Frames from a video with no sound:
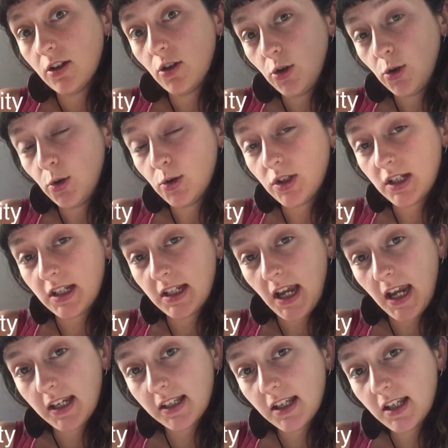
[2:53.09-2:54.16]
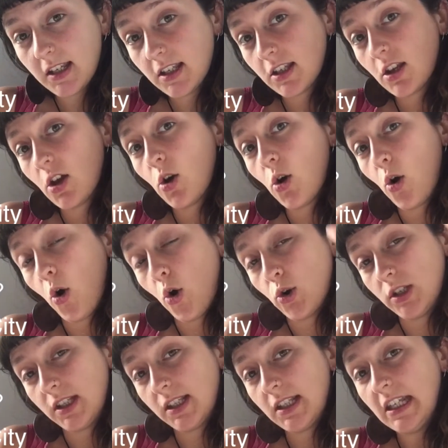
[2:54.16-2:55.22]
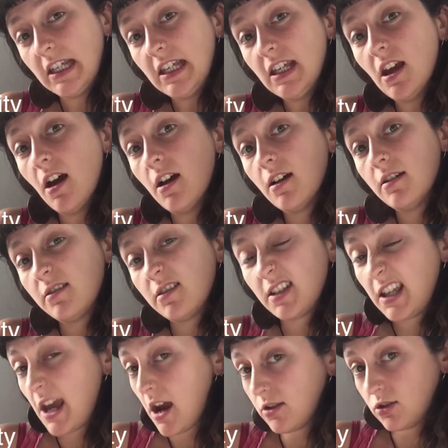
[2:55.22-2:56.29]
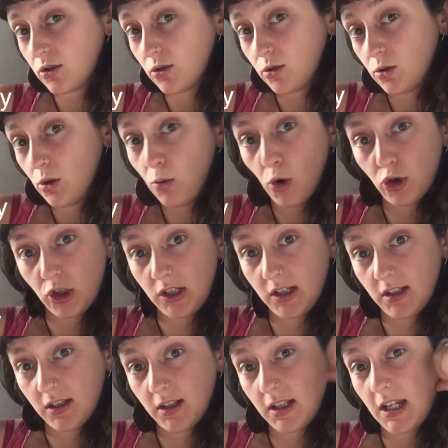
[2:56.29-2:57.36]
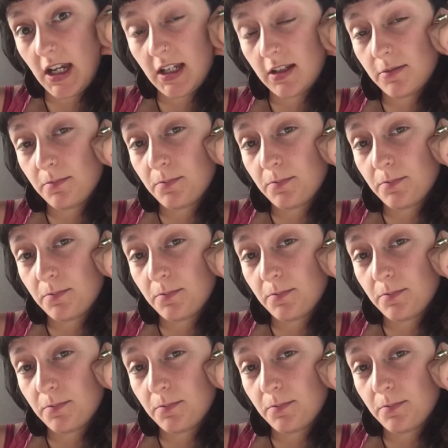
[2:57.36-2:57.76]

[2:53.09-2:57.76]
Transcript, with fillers: Houston, Texas, or C. Seattle, Washington State?